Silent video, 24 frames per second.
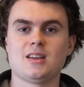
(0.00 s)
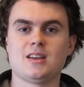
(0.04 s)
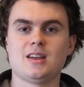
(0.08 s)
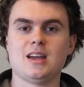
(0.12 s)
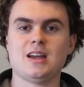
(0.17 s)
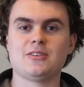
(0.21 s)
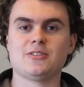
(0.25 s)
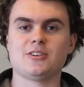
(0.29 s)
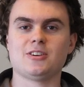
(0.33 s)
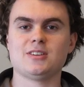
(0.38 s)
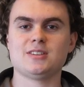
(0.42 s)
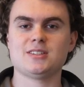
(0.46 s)
Hey
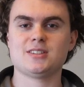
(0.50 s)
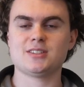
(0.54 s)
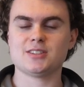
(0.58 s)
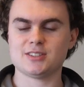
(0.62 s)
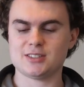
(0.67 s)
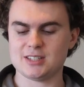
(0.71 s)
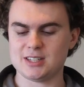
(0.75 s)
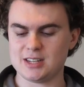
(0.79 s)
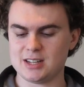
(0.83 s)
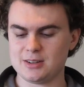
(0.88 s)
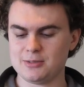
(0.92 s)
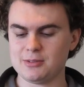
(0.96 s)
everyone, so
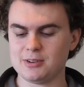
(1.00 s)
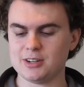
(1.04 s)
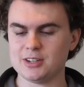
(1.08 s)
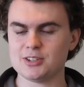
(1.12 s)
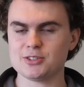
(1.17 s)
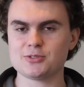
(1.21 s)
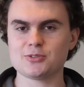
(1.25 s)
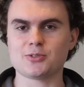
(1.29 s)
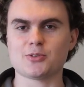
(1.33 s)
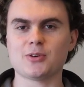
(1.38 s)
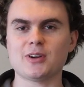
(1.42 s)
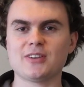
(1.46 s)
today we're going to
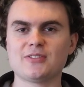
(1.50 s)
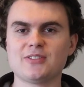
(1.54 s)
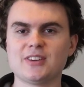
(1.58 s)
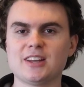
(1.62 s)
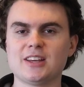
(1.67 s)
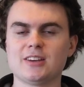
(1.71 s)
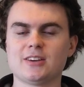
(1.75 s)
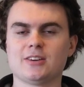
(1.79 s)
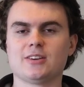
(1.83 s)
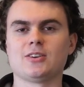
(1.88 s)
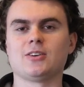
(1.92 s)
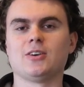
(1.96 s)
do a quick
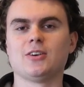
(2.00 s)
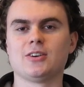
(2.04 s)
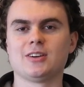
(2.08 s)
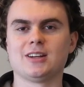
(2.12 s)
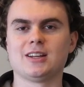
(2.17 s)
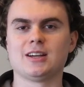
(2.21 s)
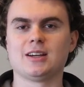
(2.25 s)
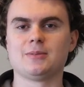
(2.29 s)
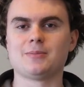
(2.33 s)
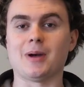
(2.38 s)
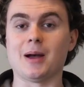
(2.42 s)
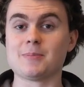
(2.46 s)
video on
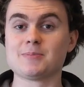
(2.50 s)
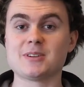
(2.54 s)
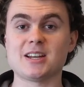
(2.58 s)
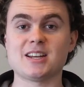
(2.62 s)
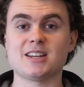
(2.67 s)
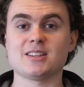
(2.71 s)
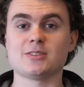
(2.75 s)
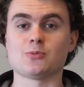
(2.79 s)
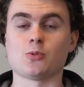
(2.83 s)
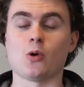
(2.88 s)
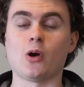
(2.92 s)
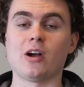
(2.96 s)
um, updating
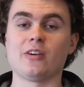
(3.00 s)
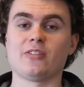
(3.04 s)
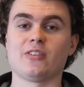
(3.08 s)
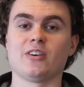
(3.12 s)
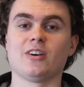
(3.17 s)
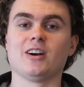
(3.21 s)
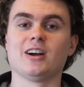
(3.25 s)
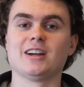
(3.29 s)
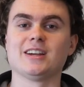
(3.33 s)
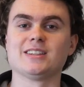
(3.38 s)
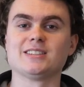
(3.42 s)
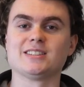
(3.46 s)
the
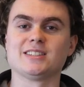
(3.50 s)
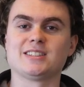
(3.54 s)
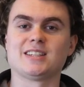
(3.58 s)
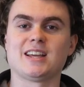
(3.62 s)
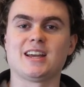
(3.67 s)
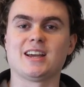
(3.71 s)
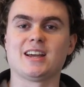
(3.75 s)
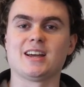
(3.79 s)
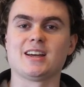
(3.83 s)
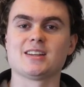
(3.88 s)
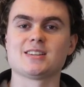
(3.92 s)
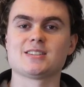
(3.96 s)
Wi-Fi in this
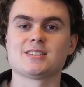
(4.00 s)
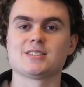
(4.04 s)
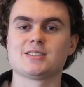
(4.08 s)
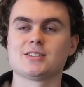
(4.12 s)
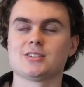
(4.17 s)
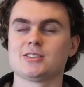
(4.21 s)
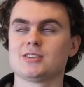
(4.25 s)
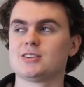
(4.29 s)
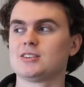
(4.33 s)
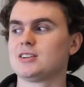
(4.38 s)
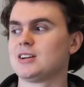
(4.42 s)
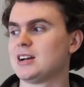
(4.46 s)
house.
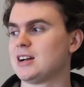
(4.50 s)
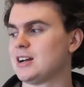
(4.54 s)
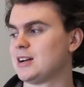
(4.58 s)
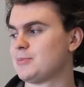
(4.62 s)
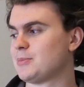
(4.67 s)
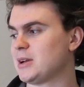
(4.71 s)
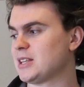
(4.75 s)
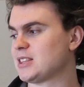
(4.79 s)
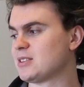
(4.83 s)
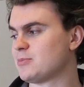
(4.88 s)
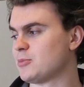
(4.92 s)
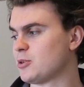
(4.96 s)
So um,
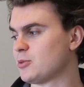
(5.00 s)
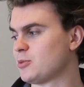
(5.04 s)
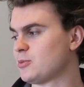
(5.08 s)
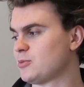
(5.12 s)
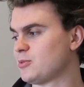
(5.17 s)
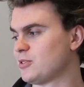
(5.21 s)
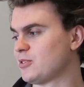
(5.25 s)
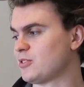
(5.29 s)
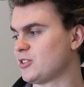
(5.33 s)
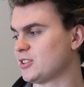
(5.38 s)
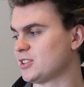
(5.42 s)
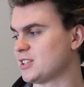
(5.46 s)
at the moment
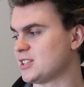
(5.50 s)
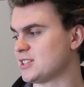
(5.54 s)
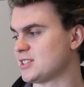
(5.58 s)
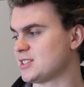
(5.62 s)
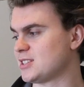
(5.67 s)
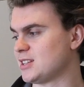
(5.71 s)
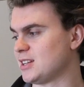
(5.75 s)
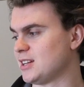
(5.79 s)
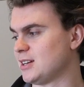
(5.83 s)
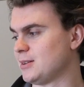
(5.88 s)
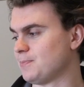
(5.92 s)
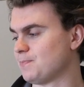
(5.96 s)
we've got this,
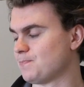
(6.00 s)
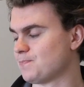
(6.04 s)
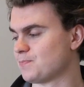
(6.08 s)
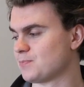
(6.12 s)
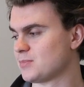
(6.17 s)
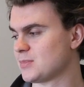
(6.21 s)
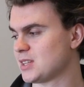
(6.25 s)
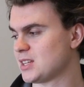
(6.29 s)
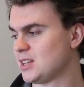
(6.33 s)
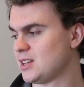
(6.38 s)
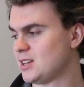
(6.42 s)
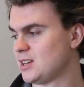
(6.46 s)
um,
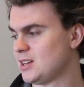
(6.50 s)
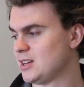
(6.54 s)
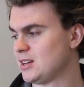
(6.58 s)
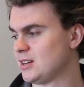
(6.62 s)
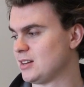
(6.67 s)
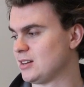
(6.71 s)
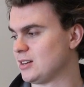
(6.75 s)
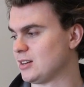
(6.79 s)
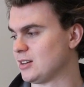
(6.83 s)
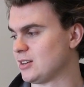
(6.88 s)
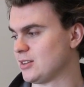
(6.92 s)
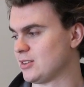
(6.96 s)

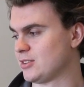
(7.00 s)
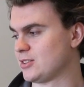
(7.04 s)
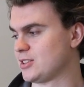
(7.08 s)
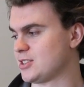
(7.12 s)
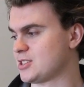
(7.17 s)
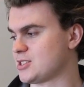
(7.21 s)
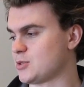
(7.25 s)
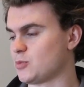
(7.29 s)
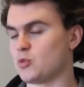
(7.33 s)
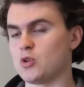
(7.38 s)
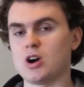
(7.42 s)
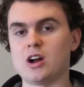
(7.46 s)
I don't know, this
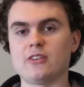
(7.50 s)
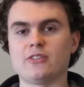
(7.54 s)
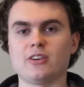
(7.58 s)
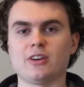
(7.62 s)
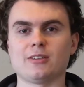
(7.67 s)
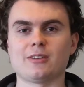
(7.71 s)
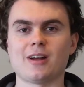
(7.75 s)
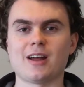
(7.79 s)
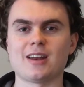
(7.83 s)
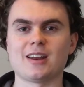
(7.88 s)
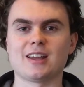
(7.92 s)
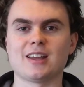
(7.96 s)
the Wi-Fi
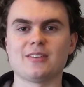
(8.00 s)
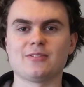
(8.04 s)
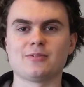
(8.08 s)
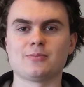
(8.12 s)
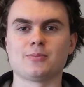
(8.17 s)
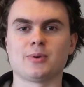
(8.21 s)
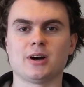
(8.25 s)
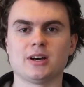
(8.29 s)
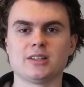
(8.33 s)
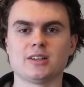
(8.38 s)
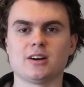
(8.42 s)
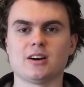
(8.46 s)
router given
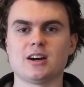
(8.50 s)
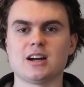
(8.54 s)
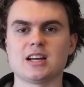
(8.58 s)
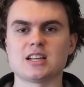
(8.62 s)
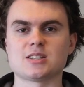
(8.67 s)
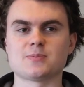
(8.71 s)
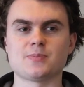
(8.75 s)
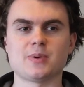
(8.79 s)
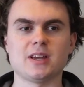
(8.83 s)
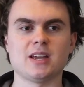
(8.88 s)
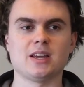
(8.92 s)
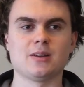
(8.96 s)
by the
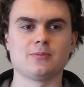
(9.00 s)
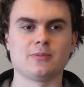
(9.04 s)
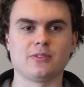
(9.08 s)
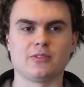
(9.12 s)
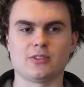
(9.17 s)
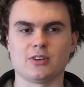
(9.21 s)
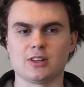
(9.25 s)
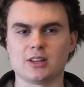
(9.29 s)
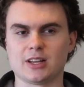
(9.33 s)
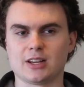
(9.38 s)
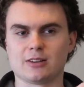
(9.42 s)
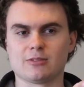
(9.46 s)
ISP and we've
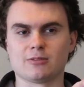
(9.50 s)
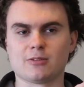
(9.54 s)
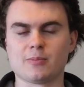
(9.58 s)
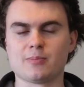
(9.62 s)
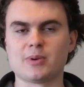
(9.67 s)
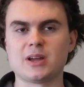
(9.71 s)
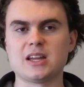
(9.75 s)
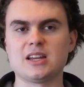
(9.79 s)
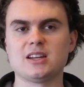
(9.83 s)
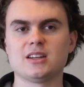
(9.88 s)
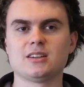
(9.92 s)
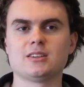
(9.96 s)
got like a
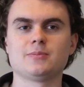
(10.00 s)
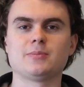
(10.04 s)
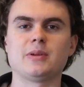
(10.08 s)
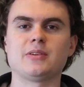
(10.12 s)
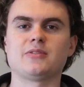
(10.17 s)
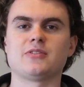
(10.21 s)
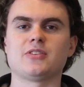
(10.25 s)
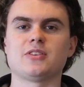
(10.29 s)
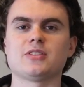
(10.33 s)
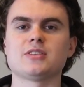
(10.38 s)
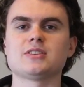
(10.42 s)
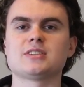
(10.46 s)
repeater a bit
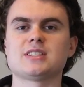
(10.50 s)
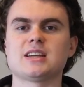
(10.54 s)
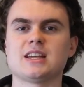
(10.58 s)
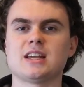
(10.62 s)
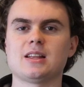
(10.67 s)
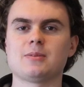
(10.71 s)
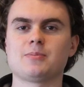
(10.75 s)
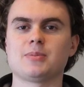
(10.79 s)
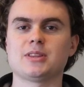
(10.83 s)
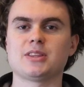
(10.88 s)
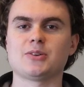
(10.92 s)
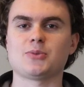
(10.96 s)
further down,
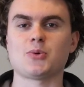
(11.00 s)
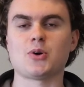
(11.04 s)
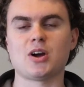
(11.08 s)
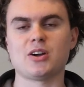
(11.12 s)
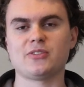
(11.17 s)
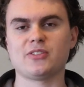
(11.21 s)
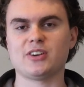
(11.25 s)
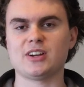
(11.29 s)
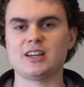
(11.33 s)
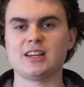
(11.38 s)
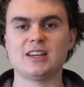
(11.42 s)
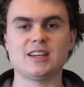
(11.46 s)
but the
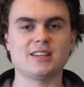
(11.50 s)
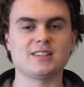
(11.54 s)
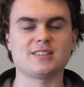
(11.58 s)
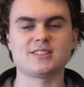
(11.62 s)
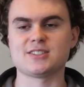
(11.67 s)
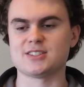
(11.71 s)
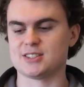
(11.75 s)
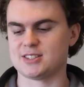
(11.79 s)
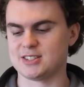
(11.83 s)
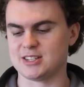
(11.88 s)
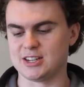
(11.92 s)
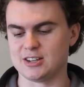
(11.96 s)
Wi-Fi here is
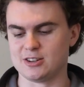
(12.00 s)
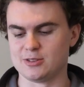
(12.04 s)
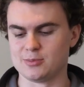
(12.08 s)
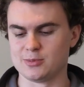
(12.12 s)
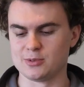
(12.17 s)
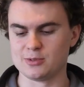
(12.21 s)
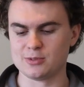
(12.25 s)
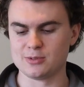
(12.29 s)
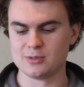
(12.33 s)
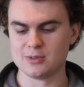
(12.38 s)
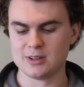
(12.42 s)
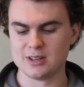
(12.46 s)
just
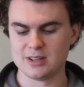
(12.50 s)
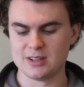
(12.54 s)
terrible.